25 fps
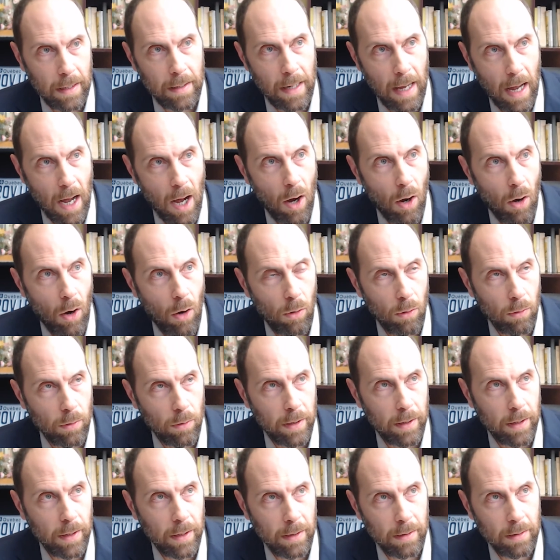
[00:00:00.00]
now
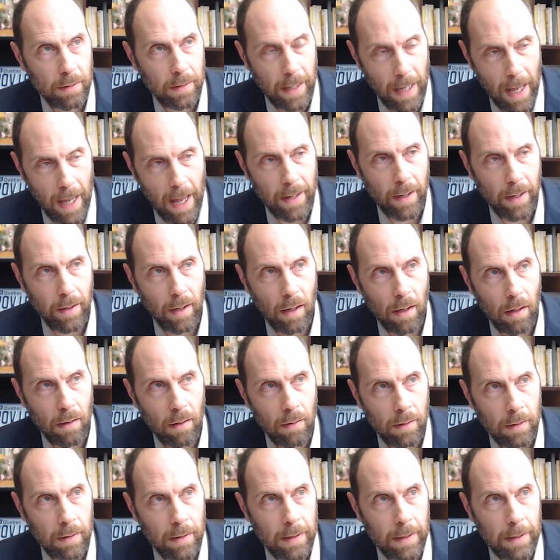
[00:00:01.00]
in
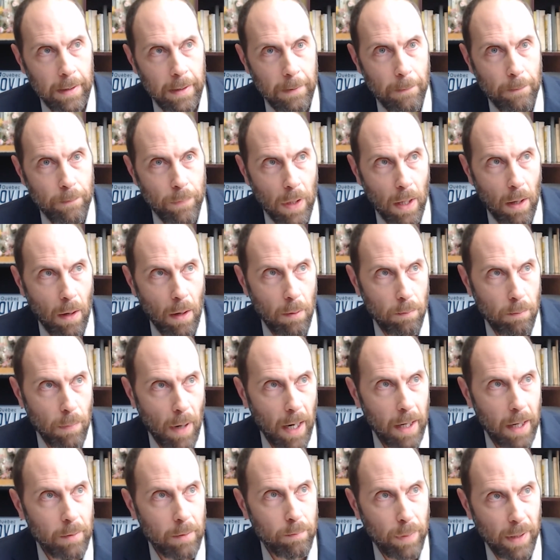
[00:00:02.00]
Canada
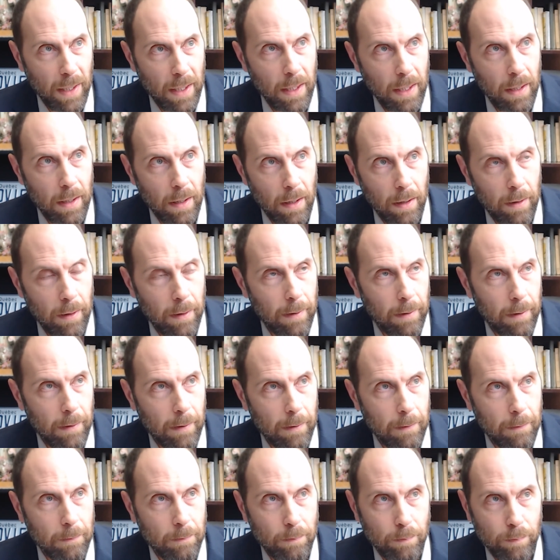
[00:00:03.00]
might be
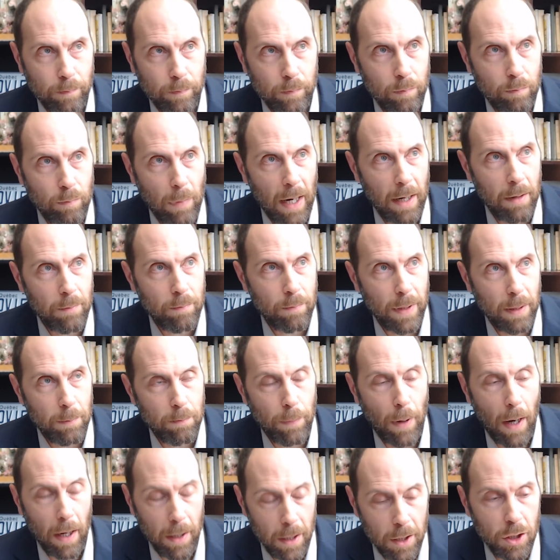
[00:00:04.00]

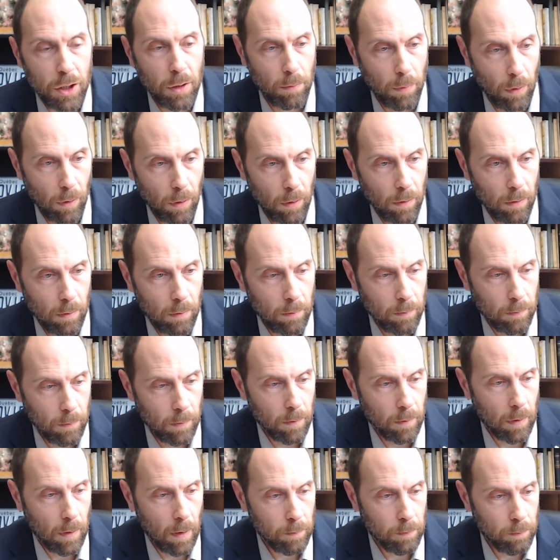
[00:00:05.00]
punishable
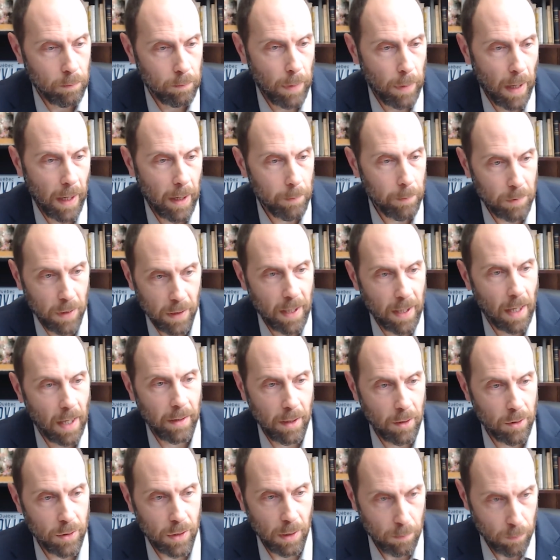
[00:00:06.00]
by up to
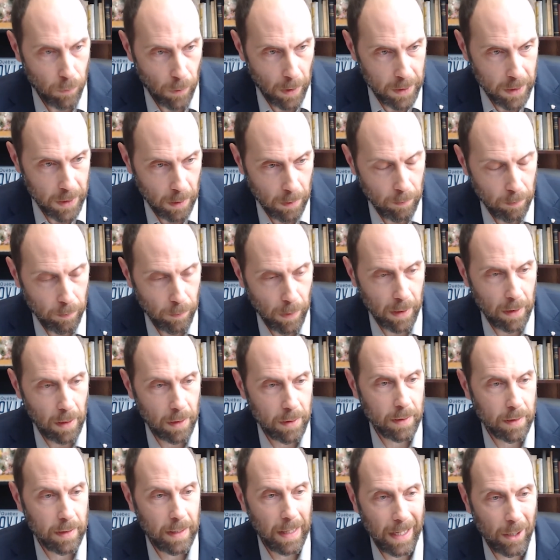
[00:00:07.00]
10 years in prison,
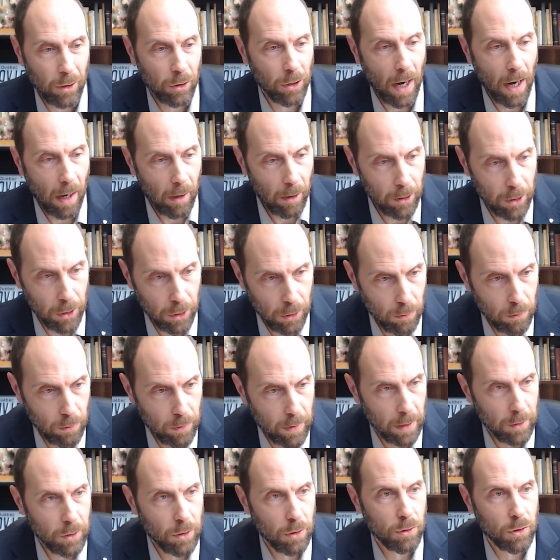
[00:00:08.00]
because they could argue
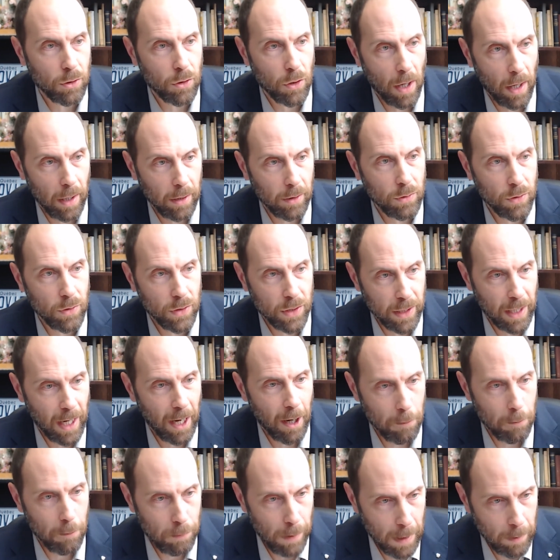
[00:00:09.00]
that you're trying to
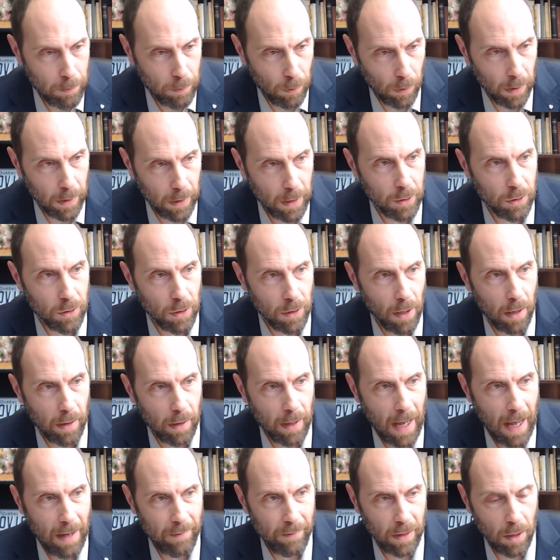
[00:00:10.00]
scare people into
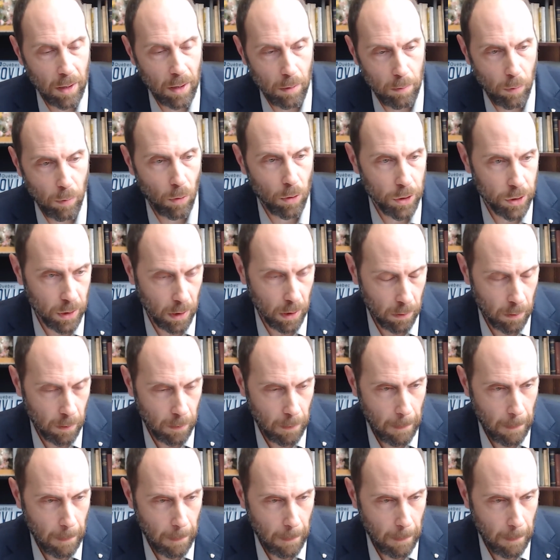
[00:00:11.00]
not having an abortion.